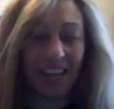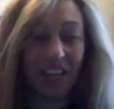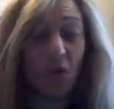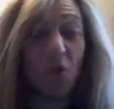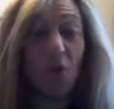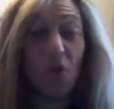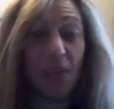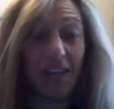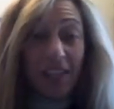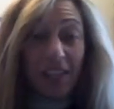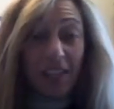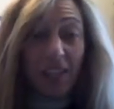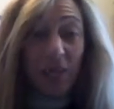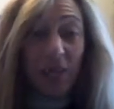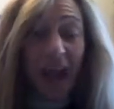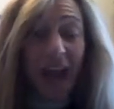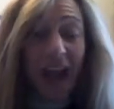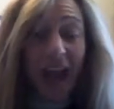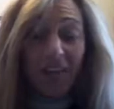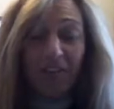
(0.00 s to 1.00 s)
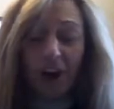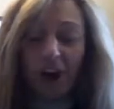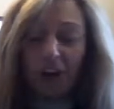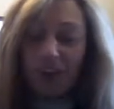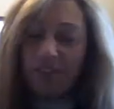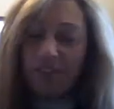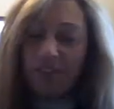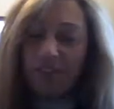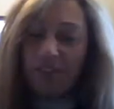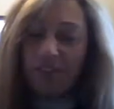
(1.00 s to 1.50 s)
Know that you have
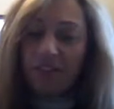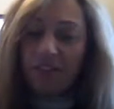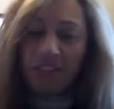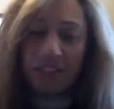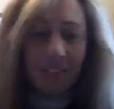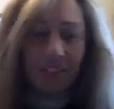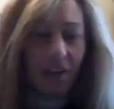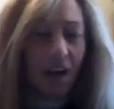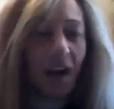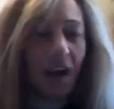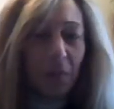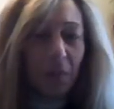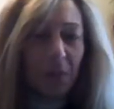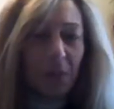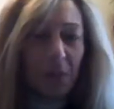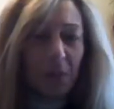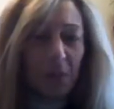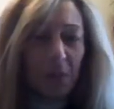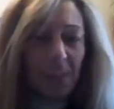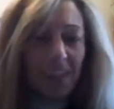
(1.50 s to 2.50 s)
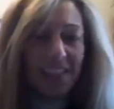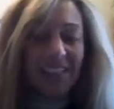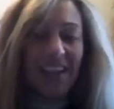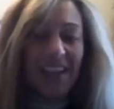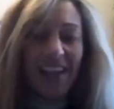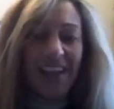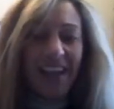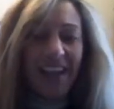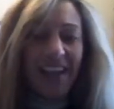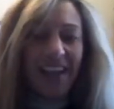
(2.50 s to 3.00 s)
all of these accomplishments
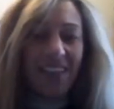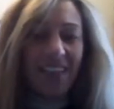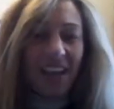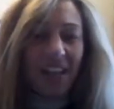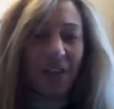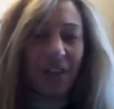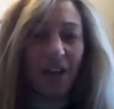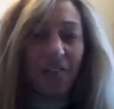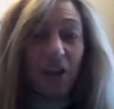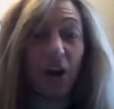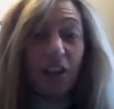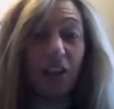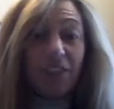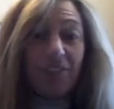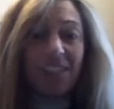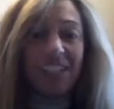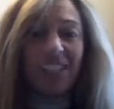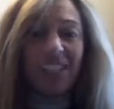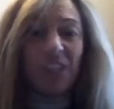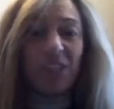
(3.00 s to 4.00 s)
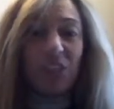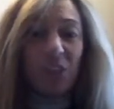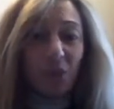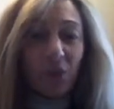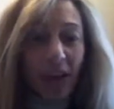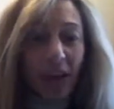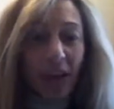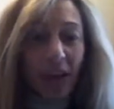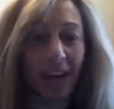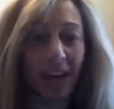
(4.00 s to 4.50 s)
and that you have all of these
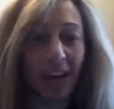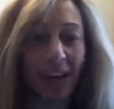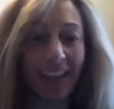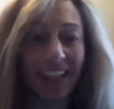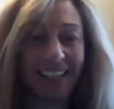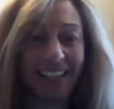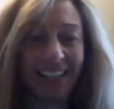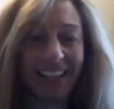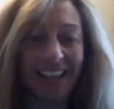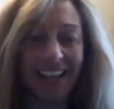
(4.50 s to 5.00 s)
strengths,